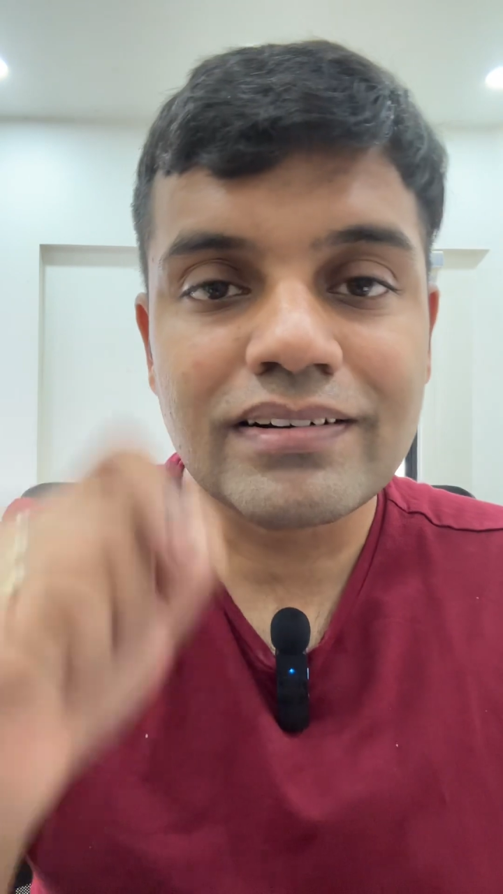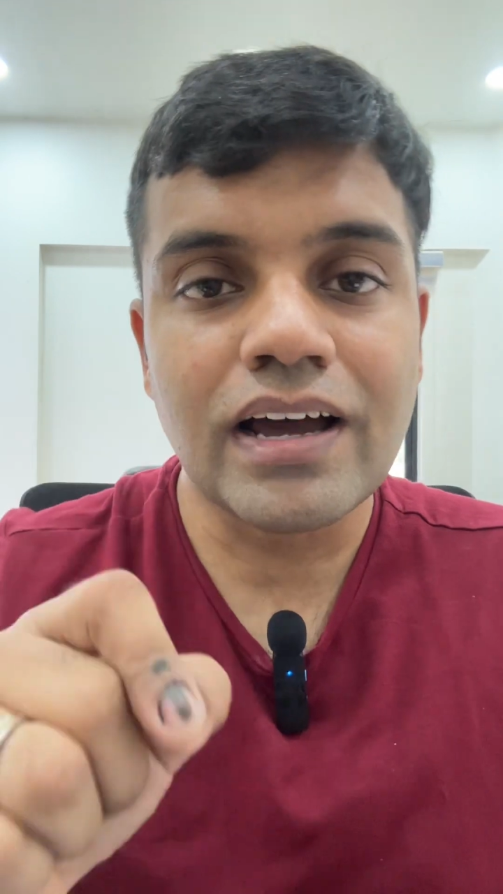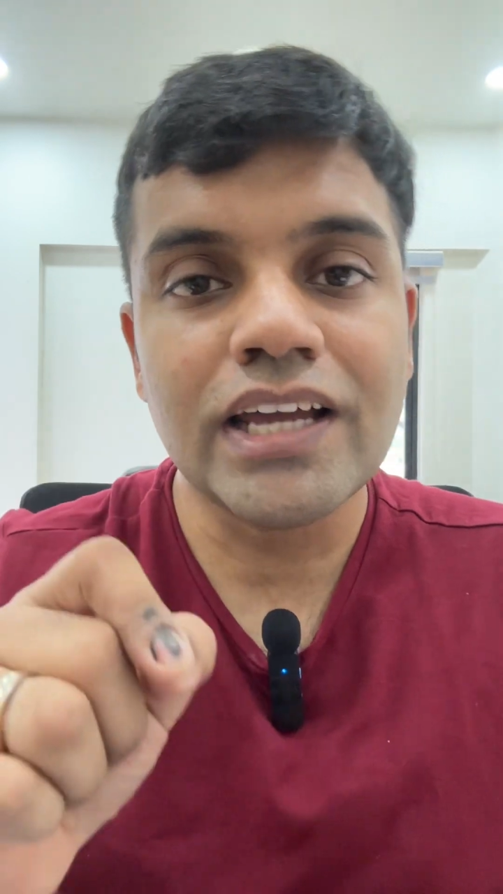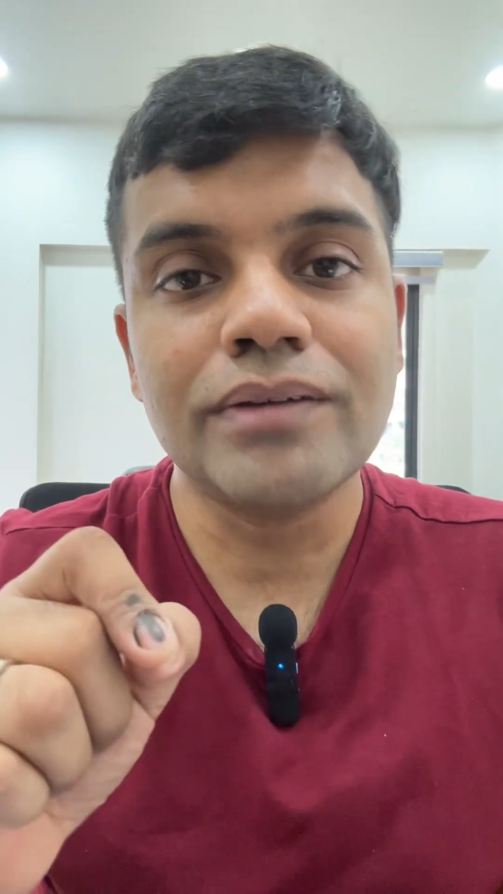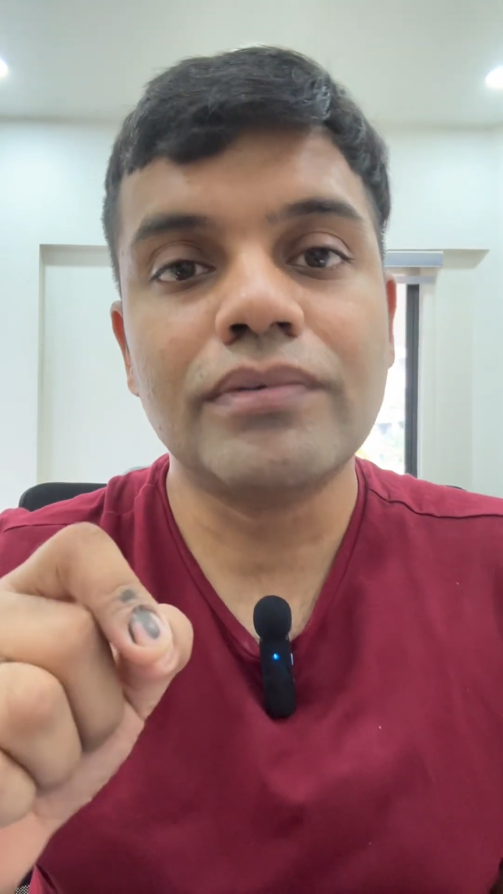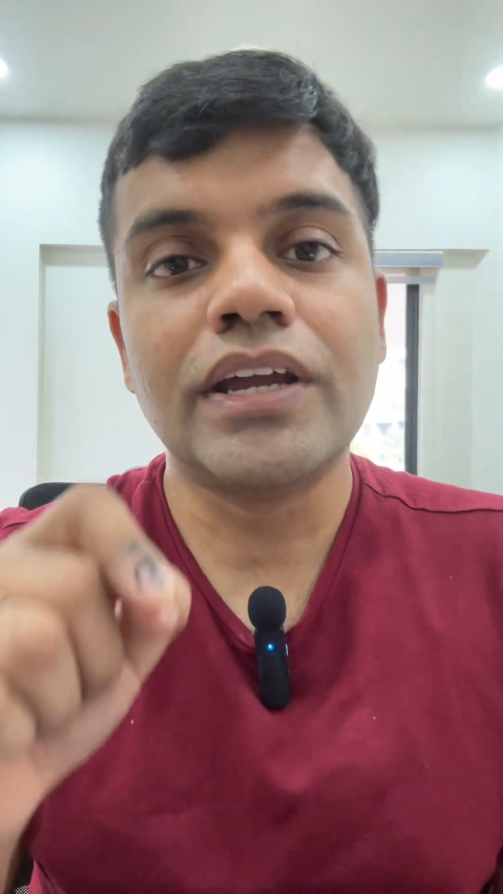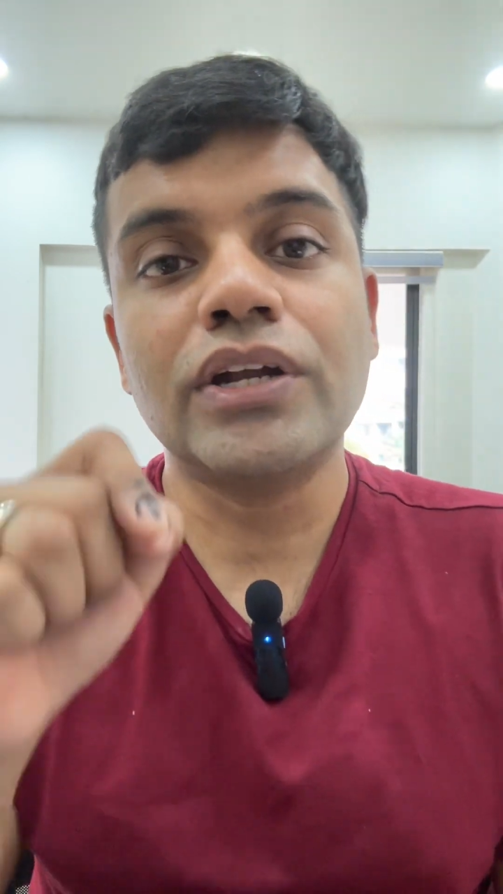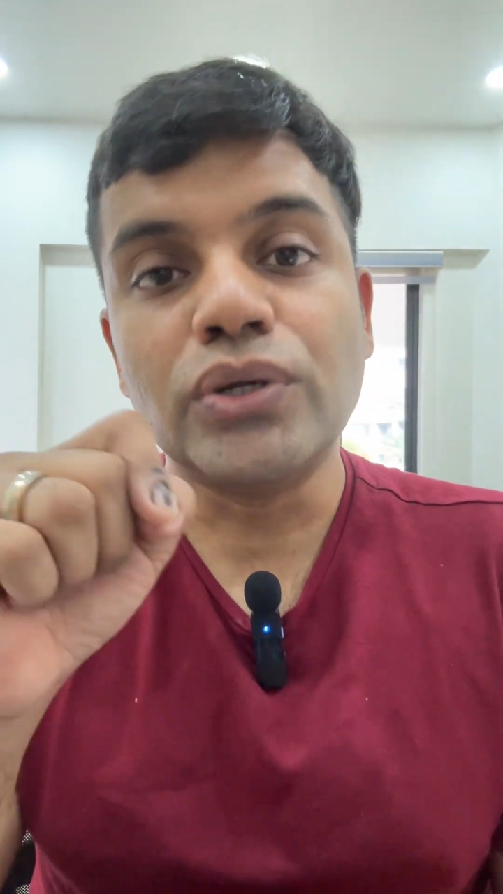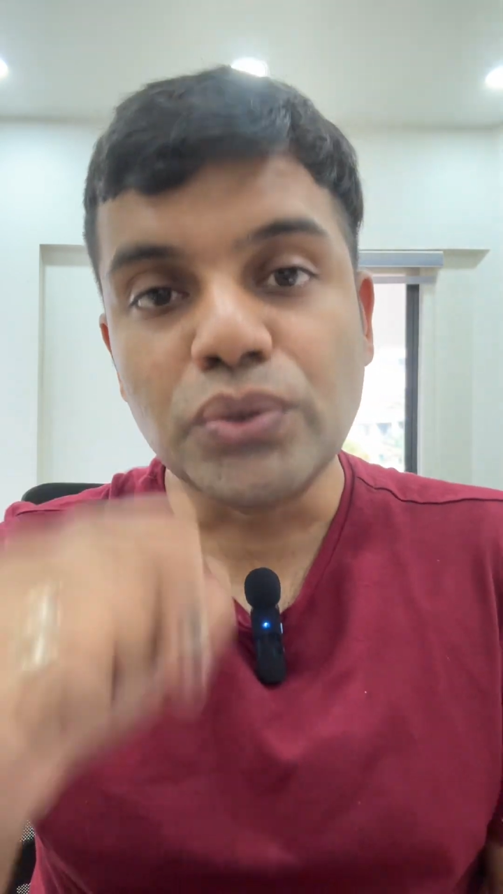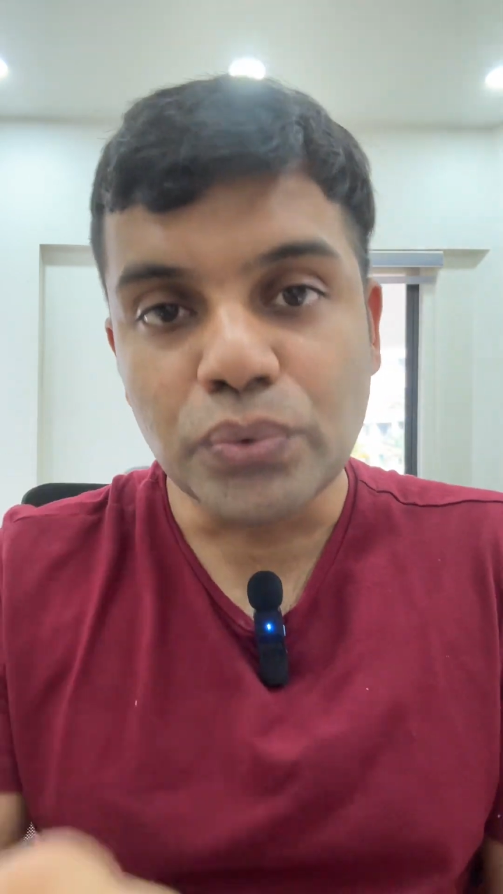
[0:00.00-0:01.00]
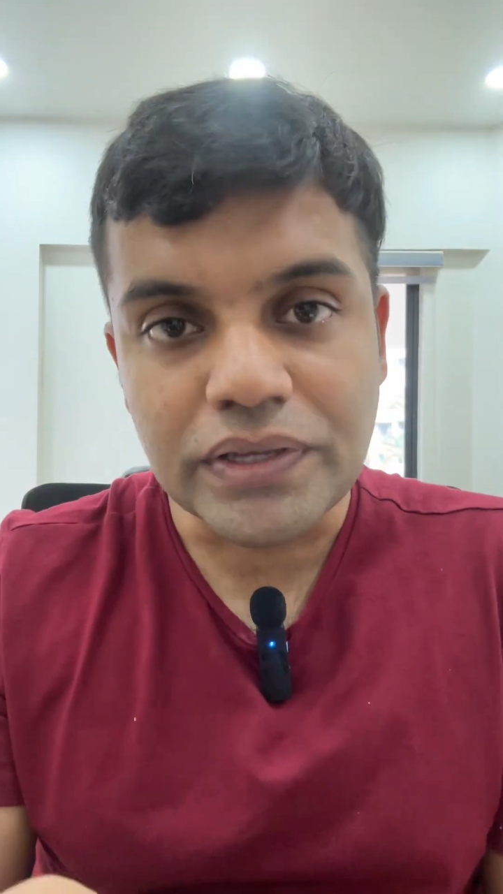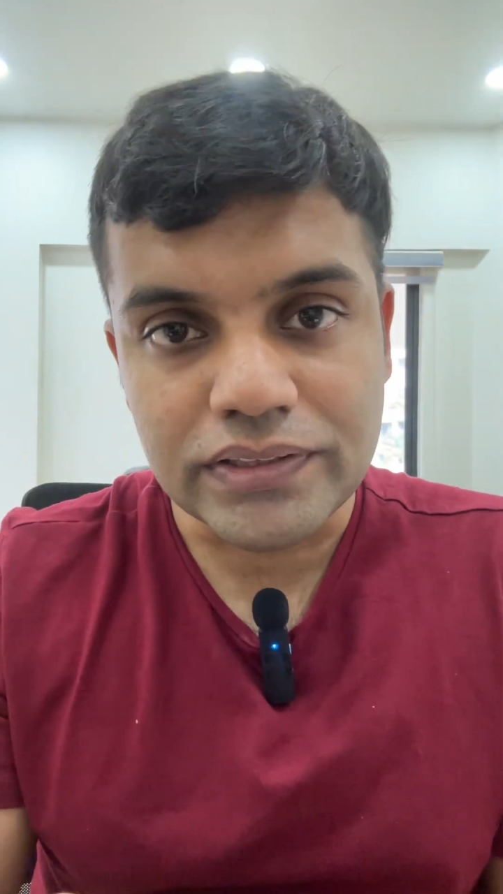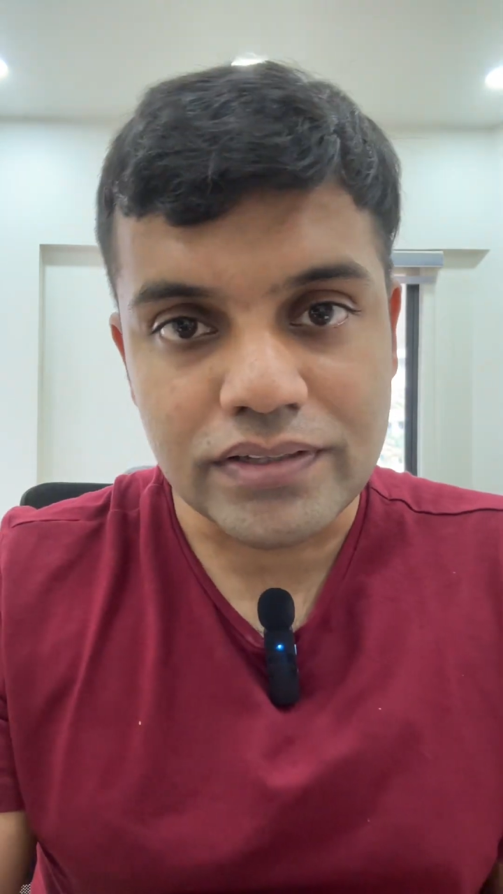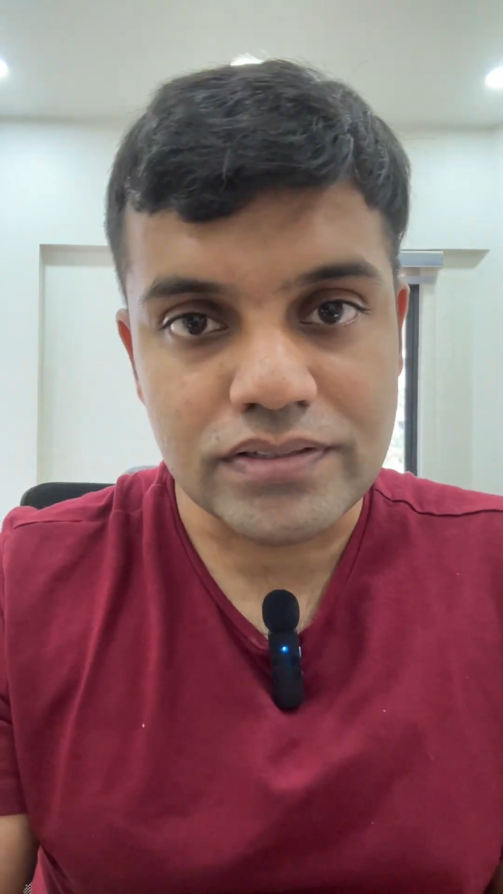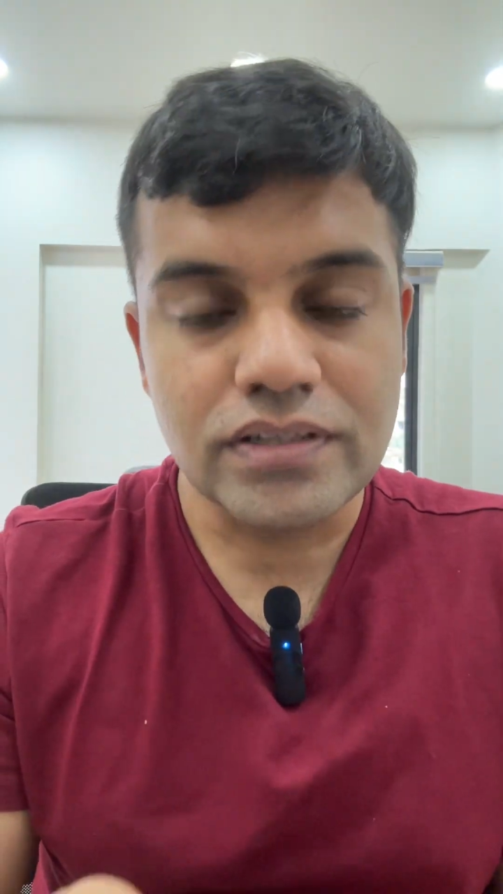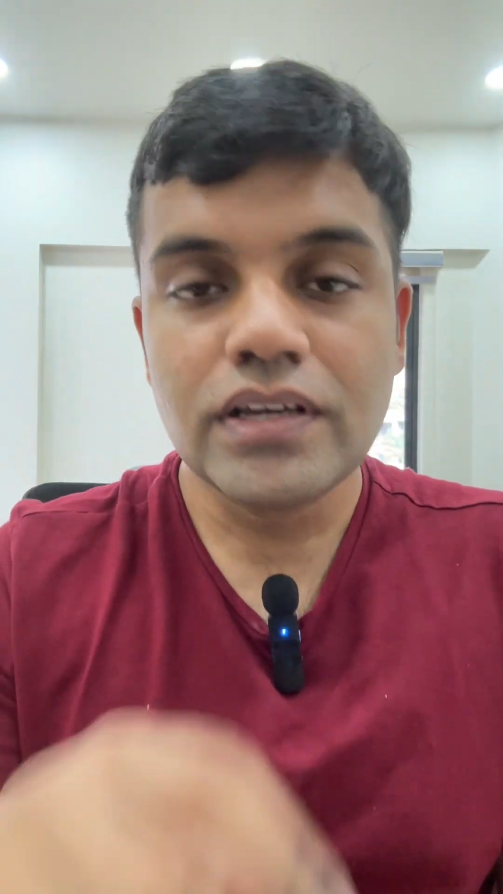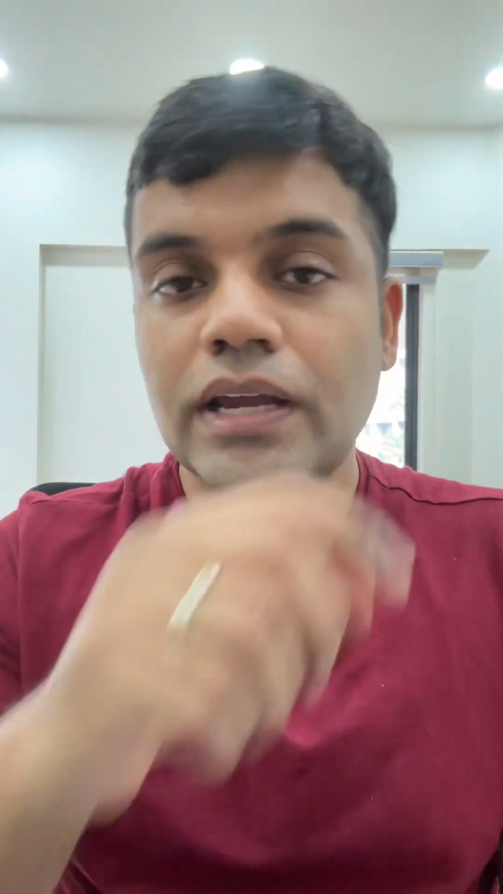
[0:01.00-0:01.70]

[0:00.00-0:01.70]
time in doing this,